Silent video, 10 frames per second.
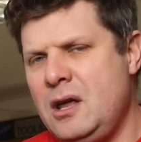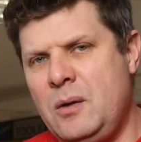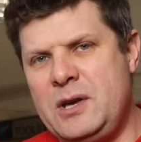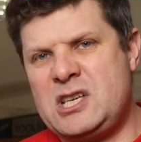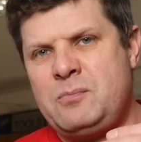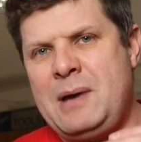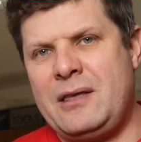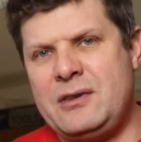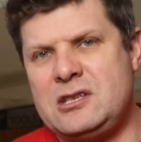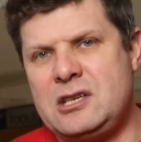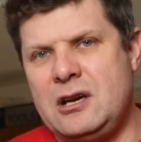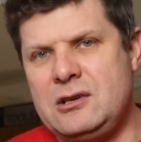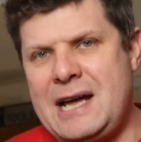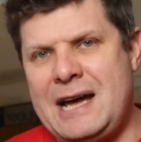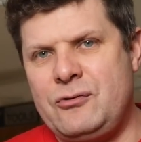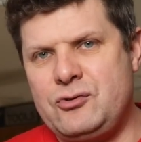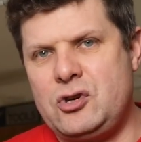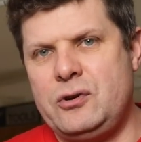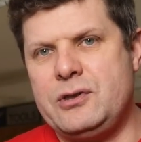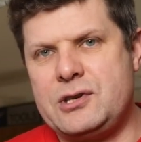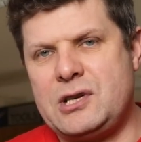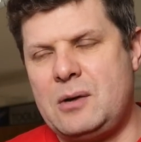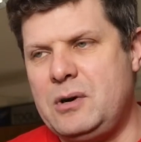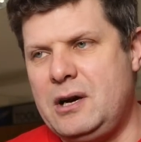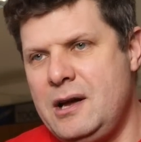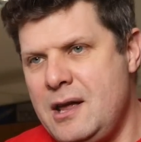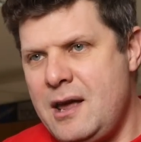And we expect these to go down during the summer,